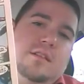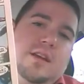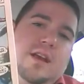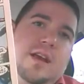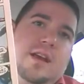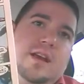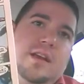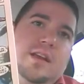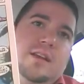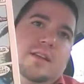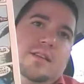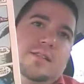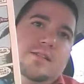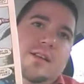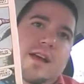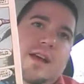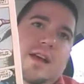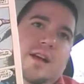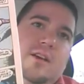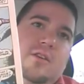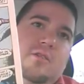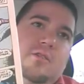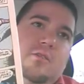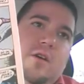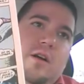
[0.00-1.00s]
Eddie and his
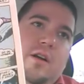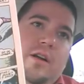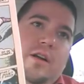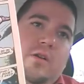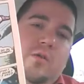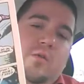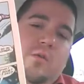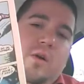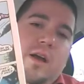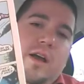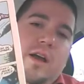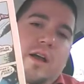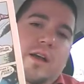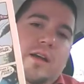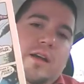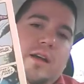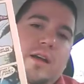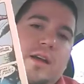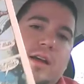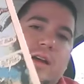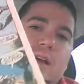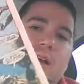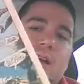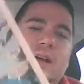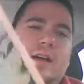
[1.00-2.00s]
dad are running away,
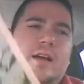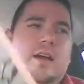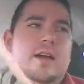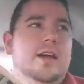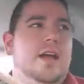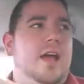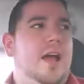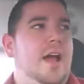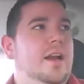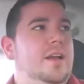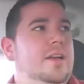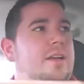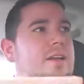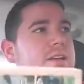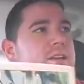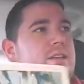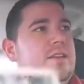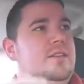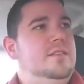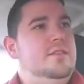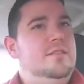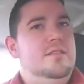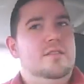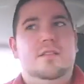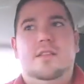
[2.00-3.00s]

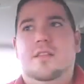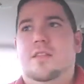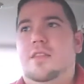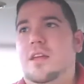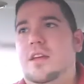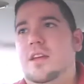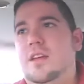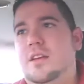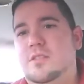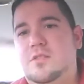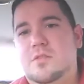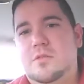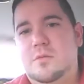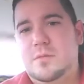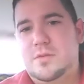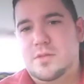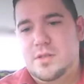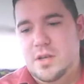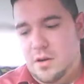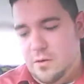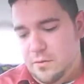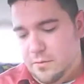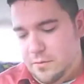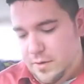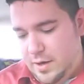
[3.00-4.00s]
Eddie thinking to
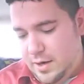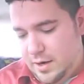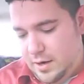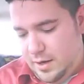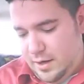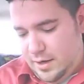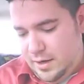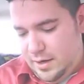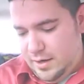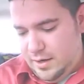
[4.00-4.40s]
himself that